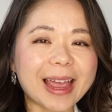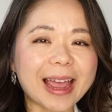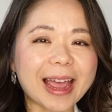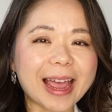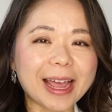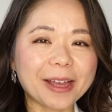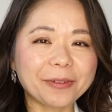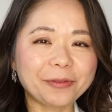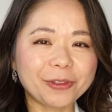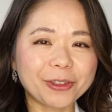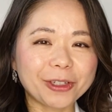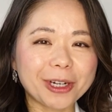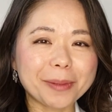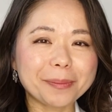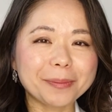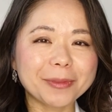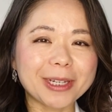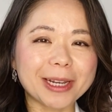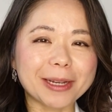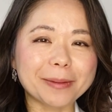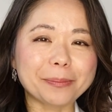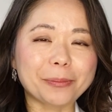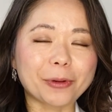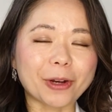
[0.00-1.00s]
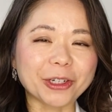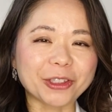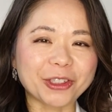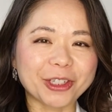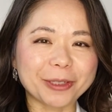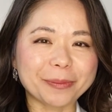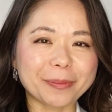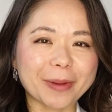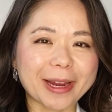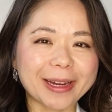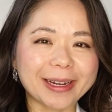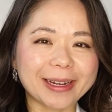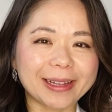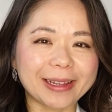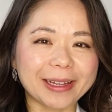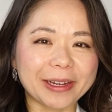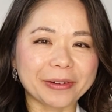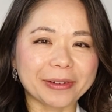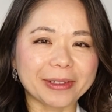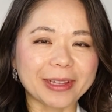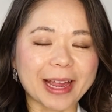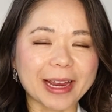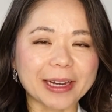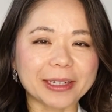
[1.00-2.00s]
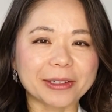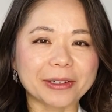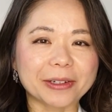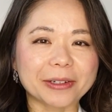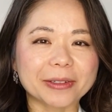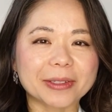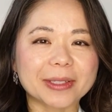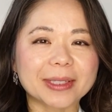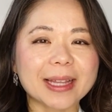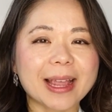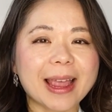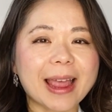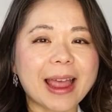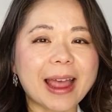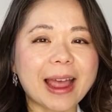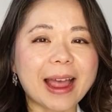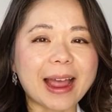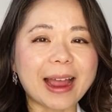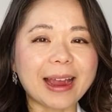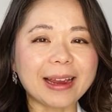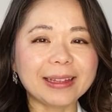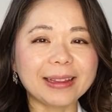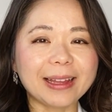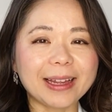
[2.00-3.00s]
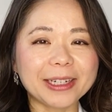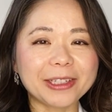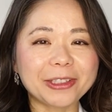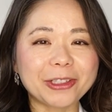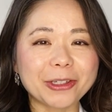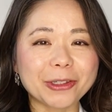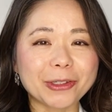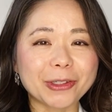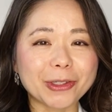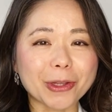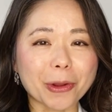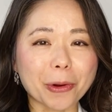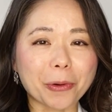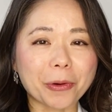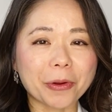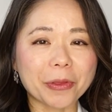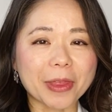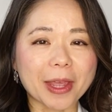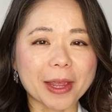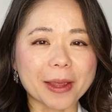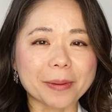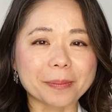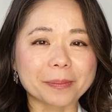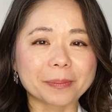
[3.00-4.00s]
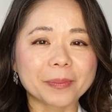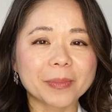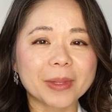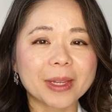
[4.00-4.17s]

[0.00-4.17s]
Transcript: After I'm done brushing my clear aligners, I like to soak them.